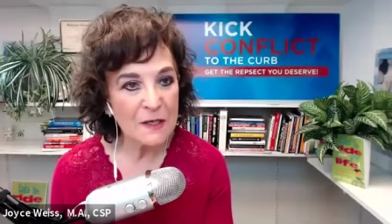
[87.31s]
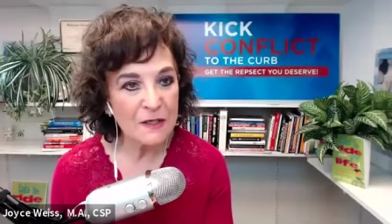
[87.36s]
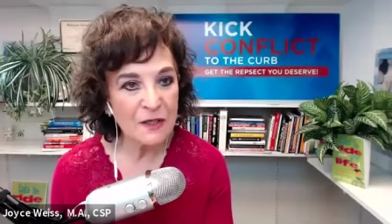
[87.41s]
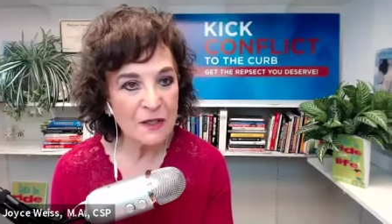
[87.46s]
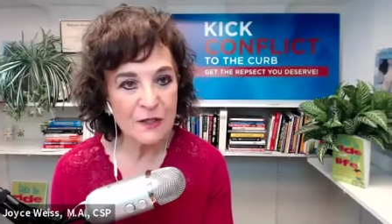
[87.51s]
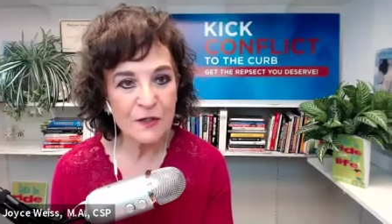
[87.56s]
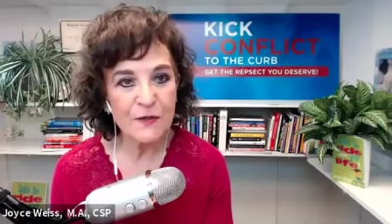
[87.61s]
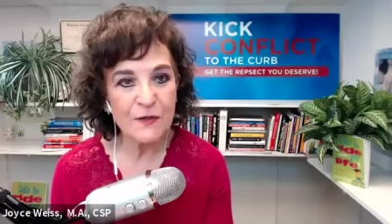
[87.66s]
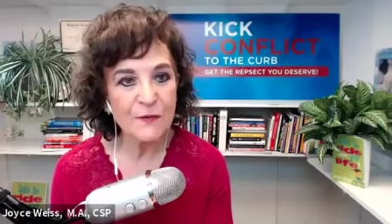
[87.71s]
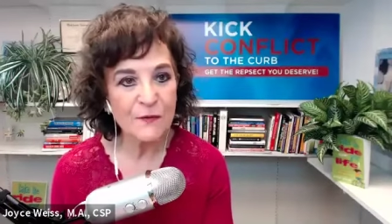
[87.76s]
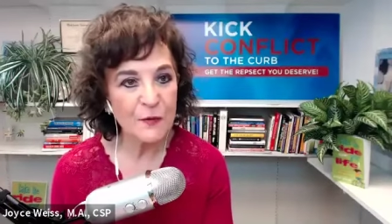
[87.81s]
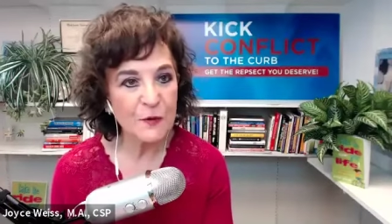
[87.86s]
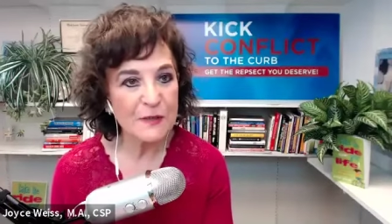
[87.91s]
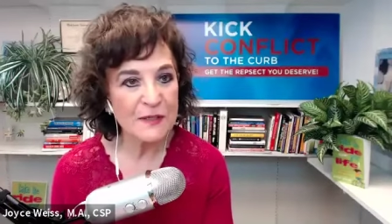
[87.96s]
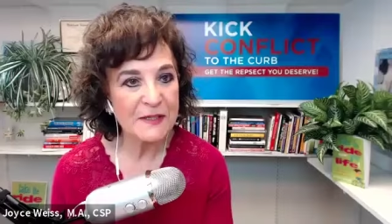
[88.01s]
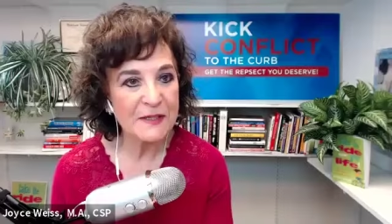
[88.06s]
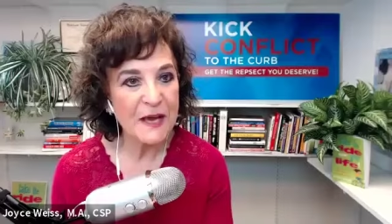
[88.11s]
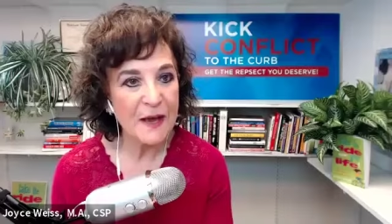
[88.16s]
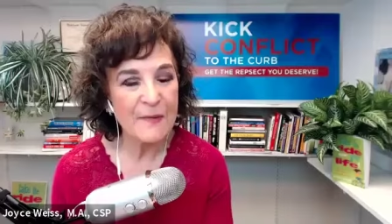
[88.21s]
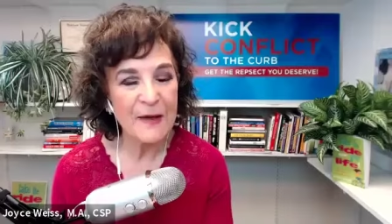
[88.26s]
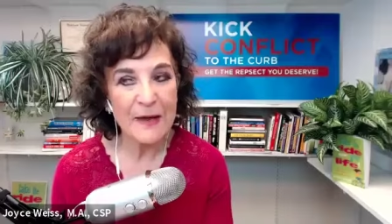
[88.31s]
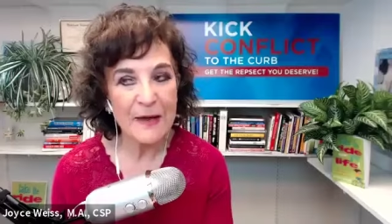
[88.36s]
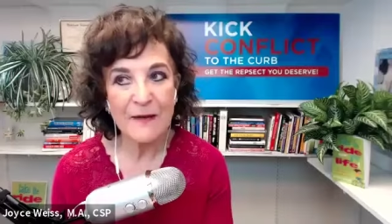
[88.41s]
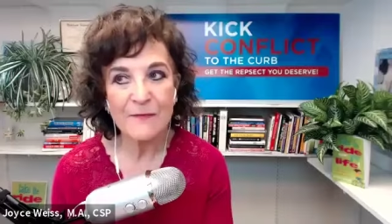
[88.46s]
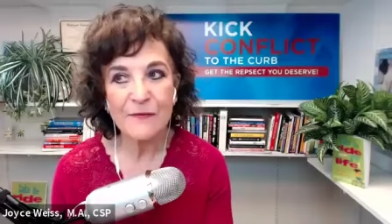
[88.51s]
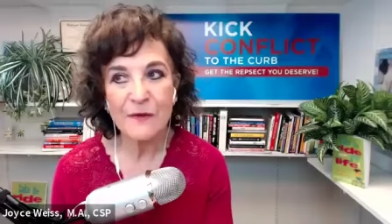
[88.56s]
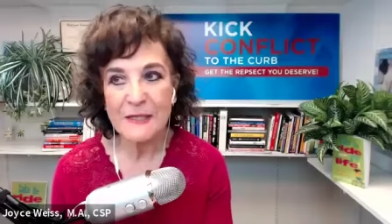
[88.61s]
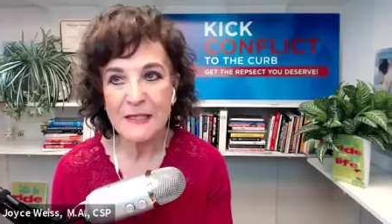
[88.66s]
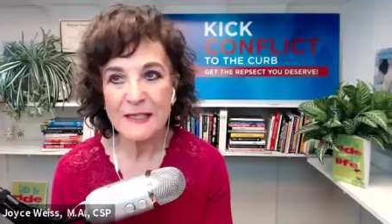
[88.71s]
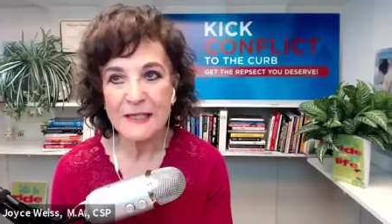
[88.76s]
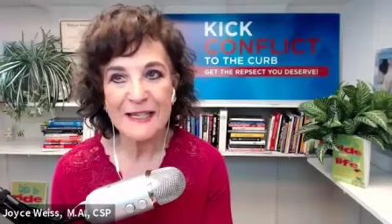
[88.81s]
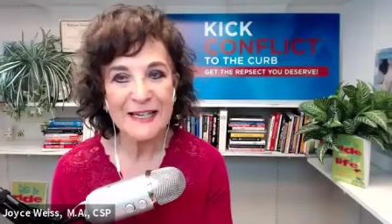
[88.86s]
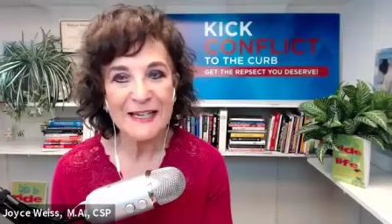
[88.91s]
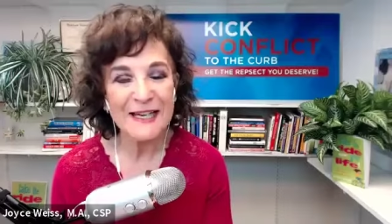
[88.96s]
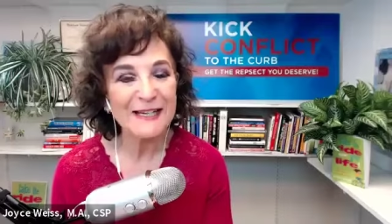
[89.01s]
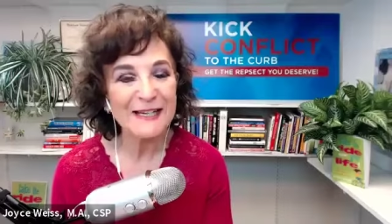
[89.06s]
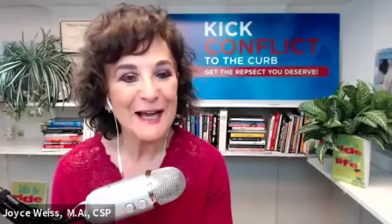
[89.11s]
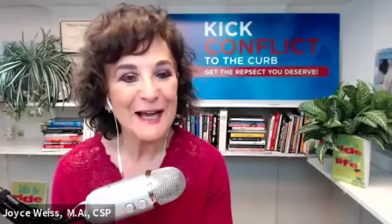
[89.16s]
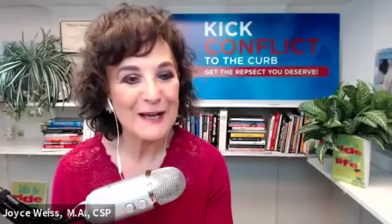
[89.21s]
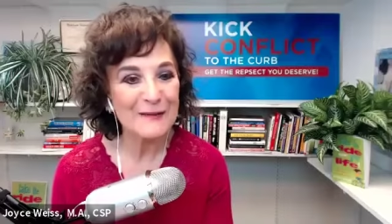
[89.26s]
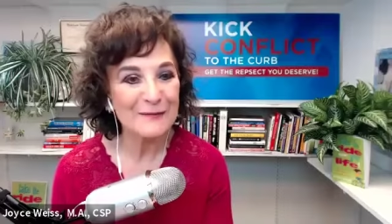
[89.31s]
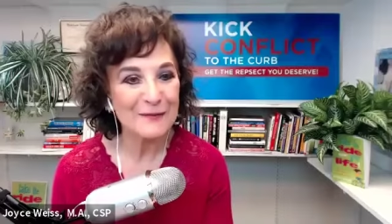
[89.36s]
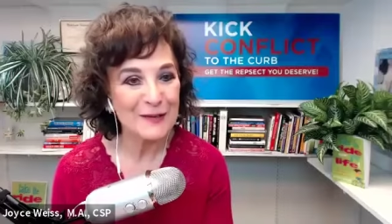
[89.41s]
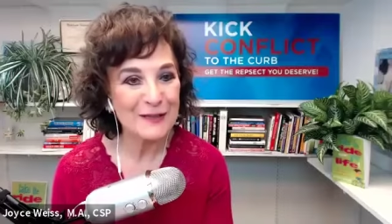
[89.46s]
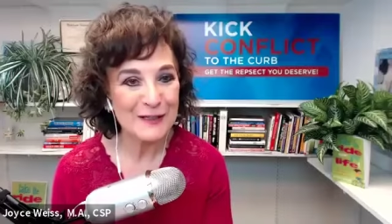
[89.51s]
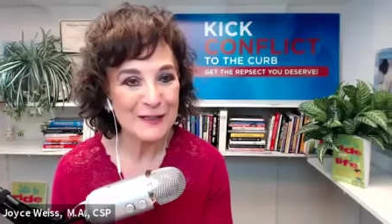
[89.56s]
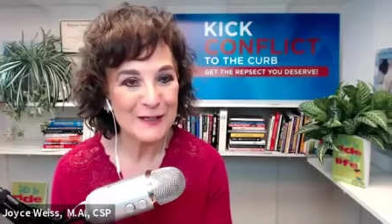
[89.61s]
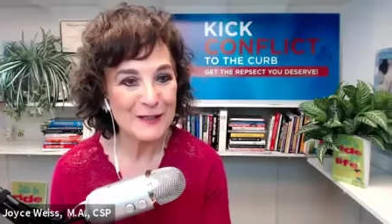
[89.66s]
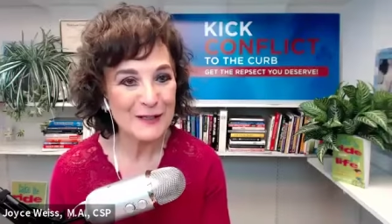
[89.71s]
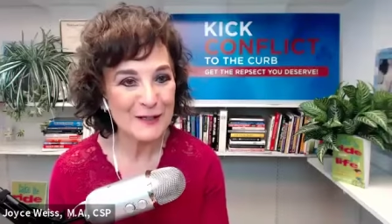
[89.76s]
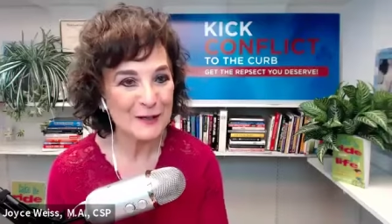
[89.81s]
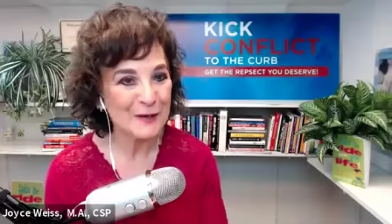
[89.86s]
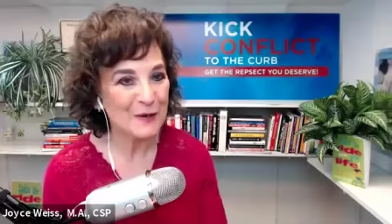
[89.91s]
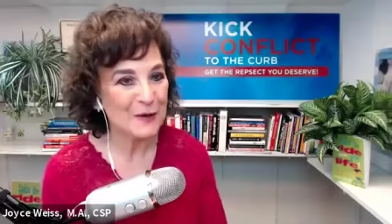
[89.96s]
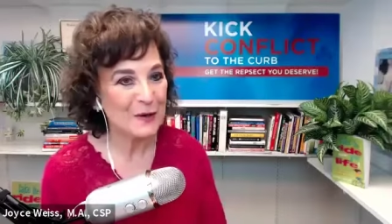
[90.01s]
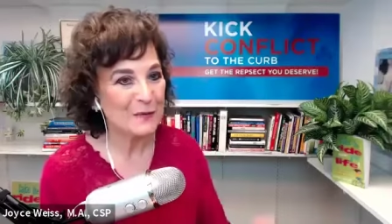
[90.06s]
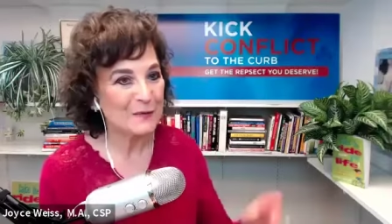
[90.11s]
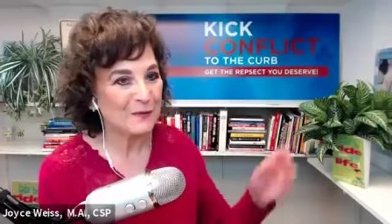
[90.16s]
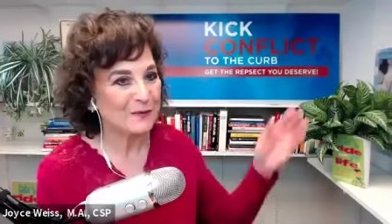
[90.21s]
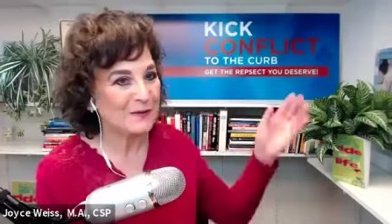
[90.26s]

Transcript: just the first time I ever did kick conflict to the curb.